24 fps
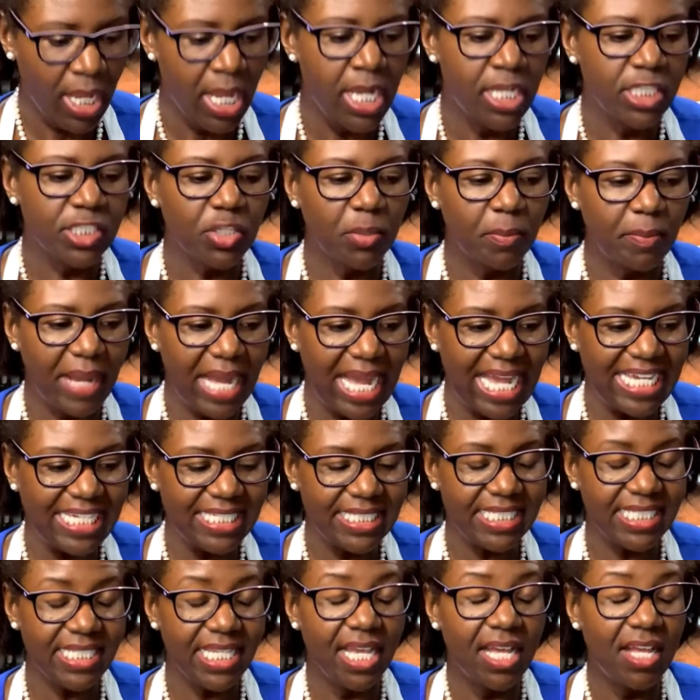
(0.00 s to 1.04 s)
So by
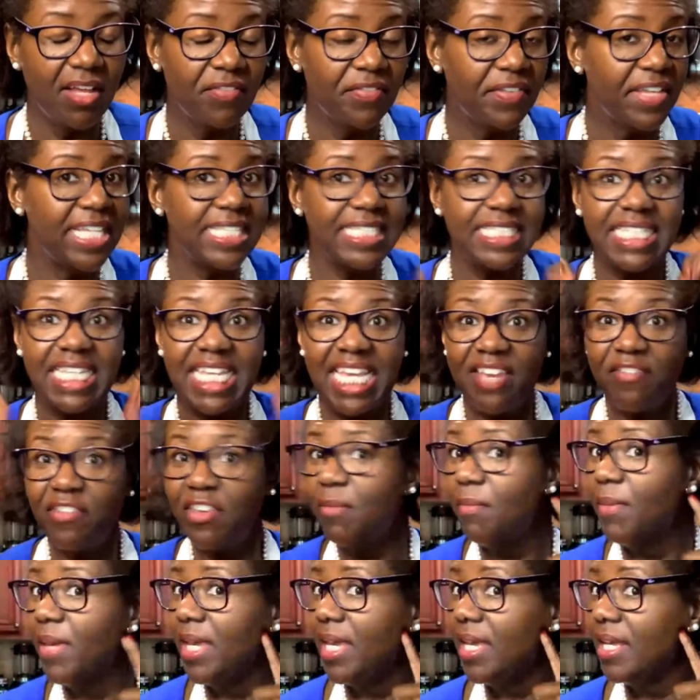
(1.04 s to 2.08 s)
itself, it's giving
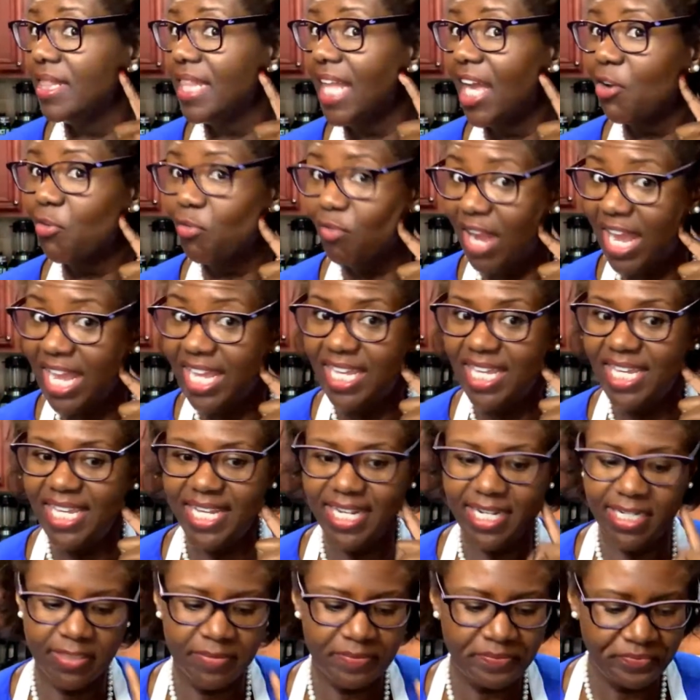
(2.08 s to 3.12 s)
me like right
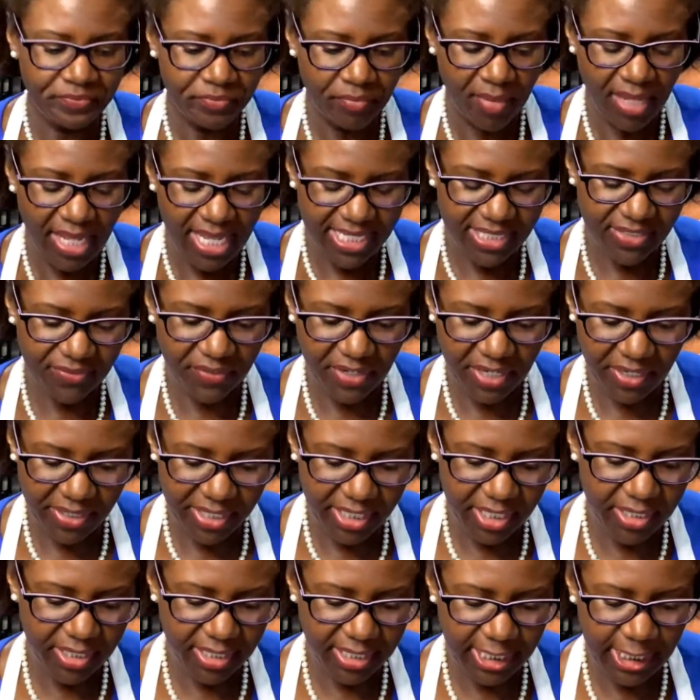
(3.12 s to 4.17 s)
here, it's very
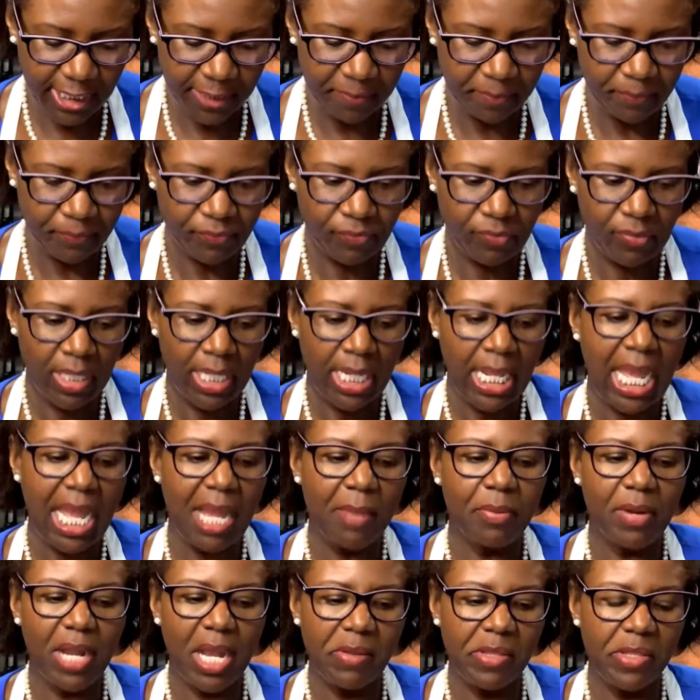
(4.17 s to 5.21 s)
good. I
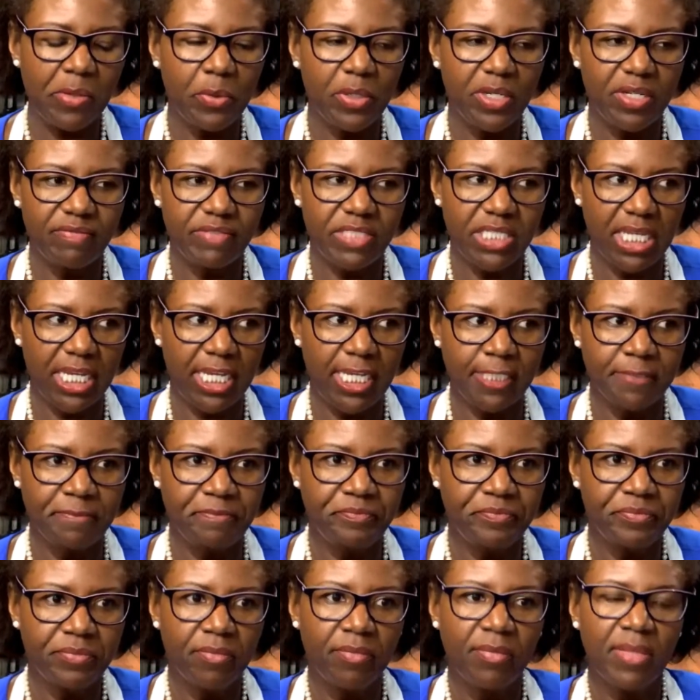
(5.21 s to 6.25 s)
probably would have done
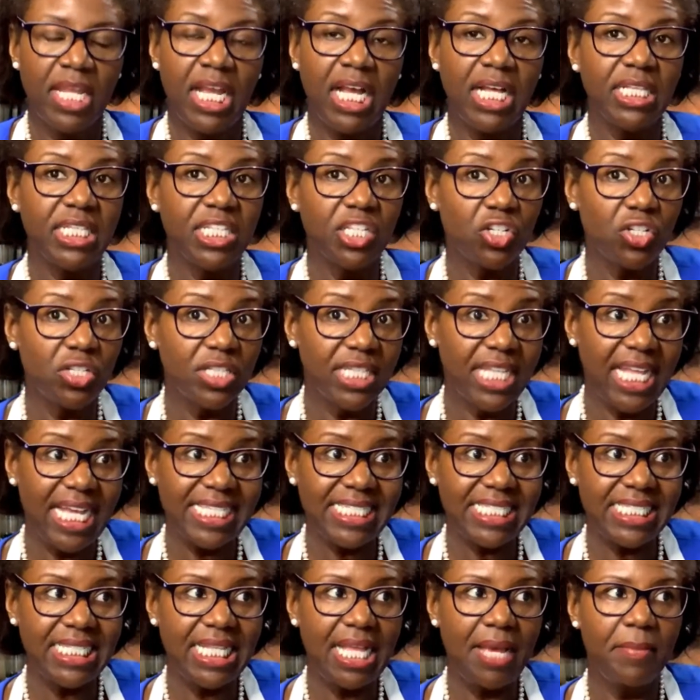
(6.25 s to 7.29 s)
a little
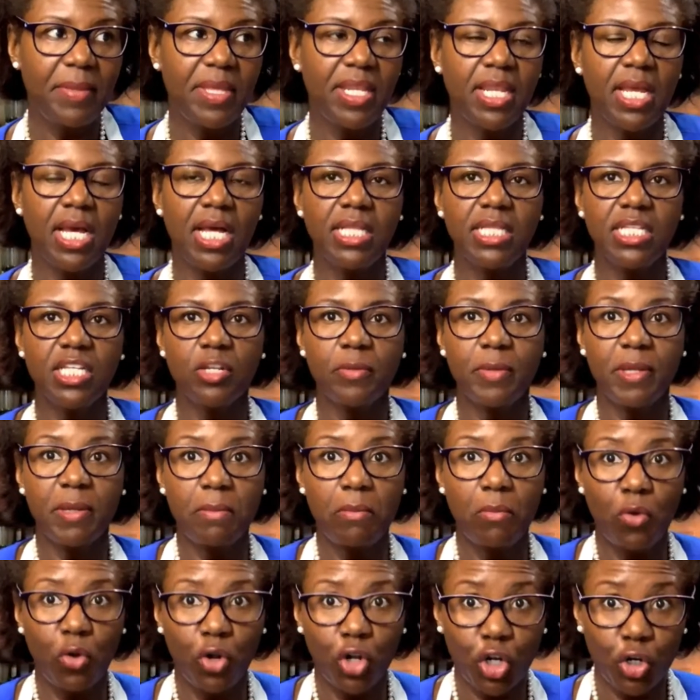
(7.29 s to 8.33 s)
less lemon, a little bit
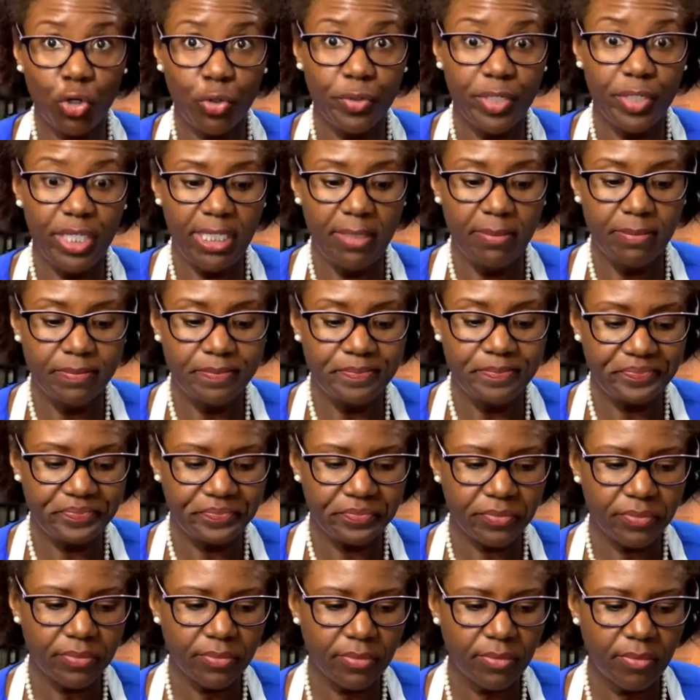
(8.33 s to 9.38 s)
more cream,
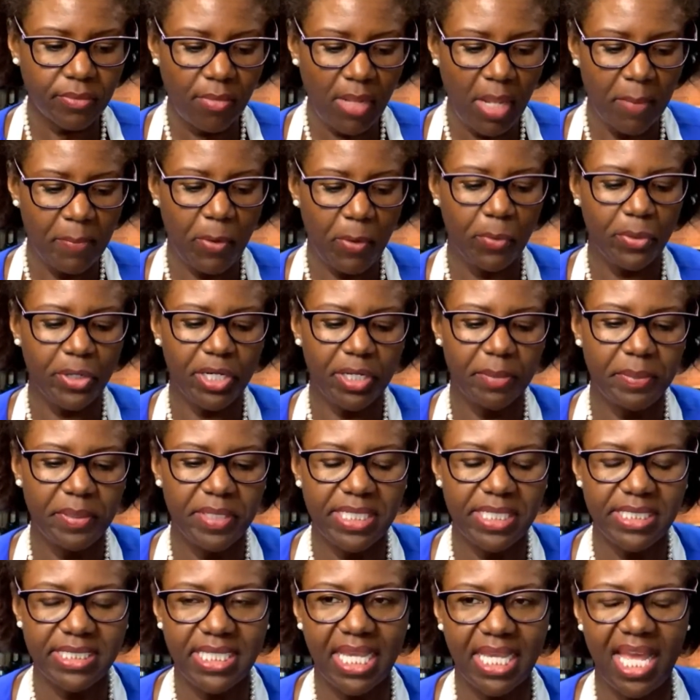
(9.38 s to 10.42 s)
but we're gonna put
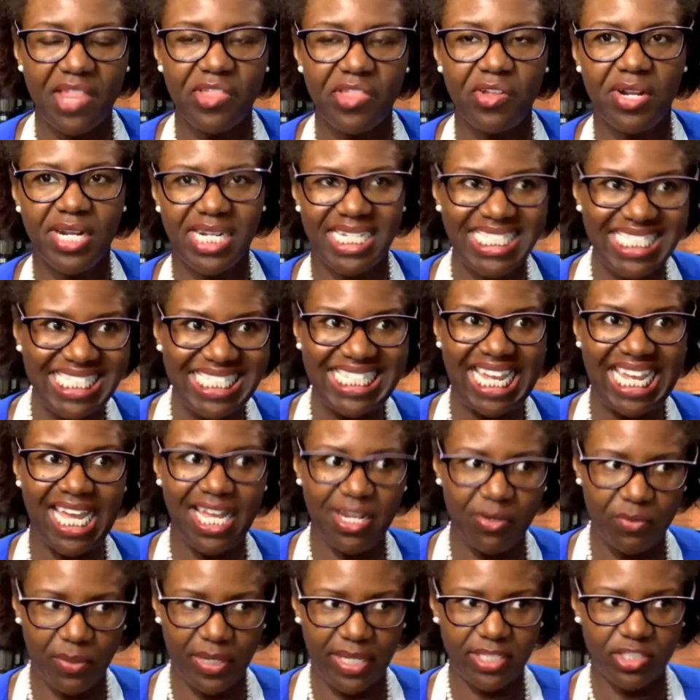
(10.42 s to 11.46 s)
it together in a
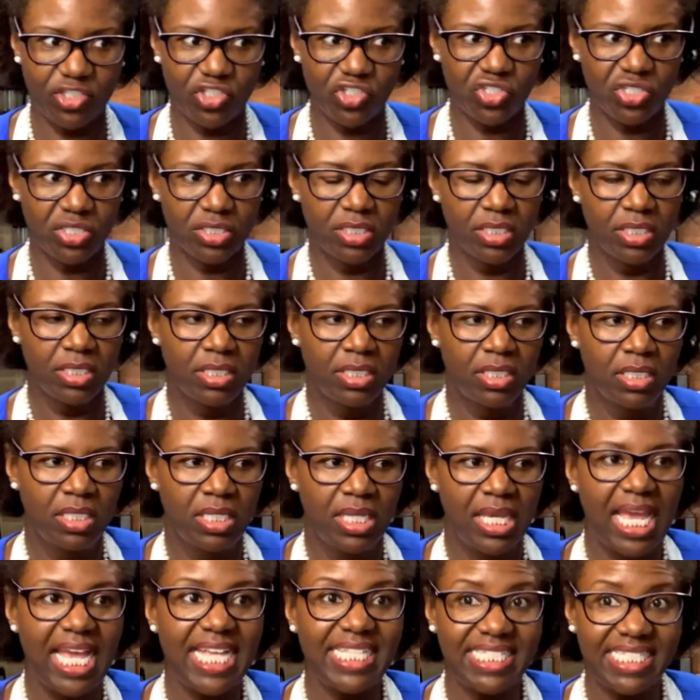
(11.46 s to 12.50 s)
sandwich
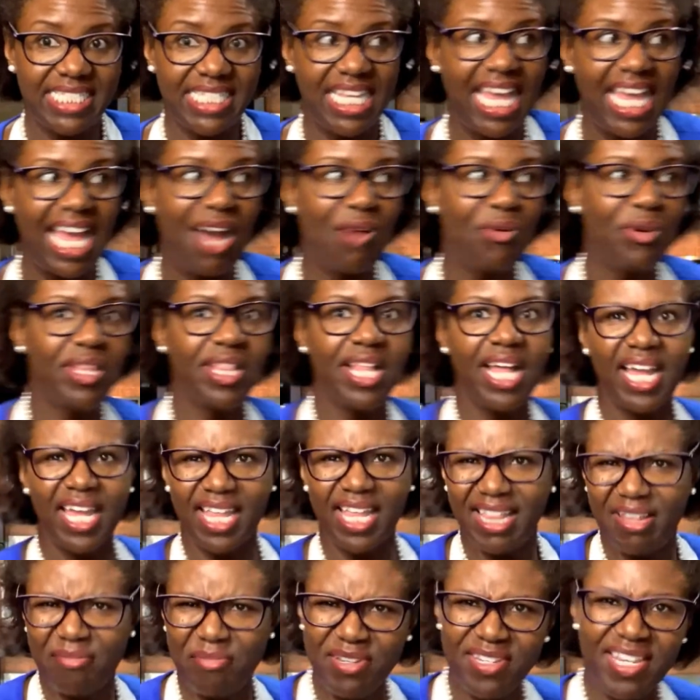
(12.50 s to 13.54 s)
and see how we like it.
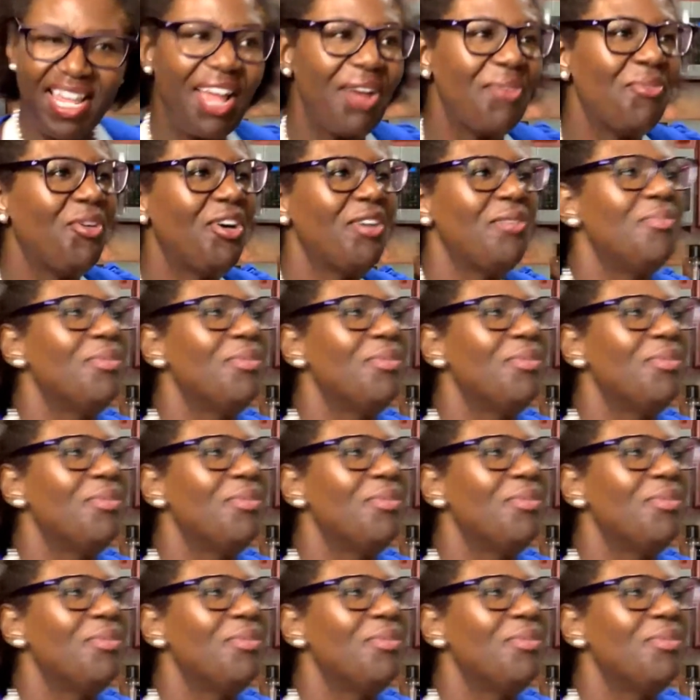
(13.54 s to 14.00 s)
Let me take one